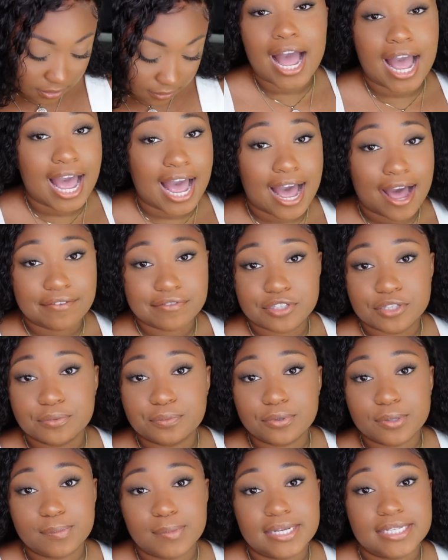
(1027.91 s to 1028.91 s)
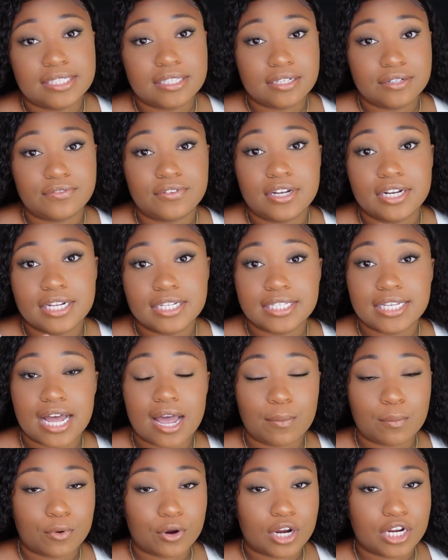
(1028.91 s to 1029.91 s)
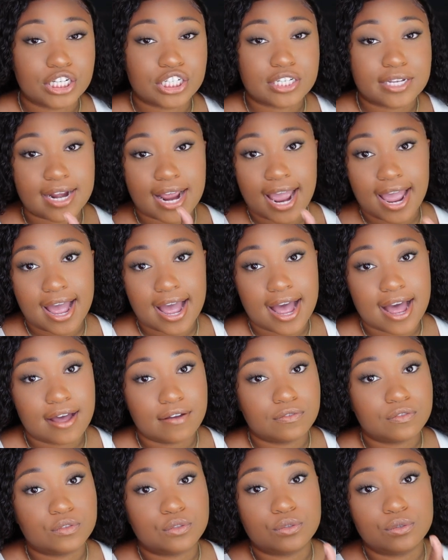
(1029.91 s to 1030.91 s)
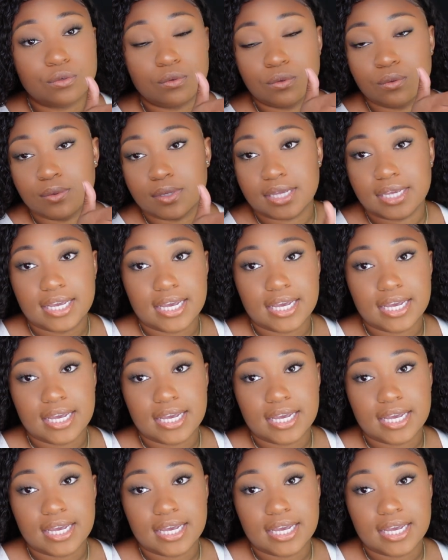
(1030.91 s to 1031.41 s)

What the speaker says: I have to put myself on a time crunch and I have to